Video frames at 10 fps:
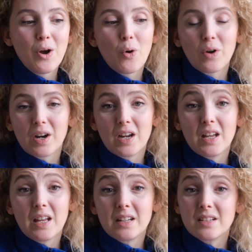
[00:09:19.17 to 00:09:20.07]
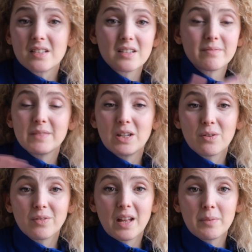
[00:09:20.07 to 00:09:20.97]
and
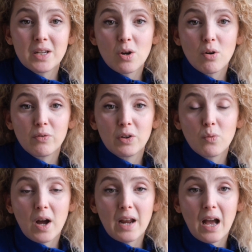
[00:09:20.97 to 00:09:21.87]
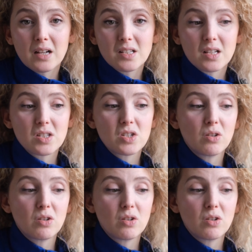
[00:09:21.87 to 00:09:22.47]
let me know if you want access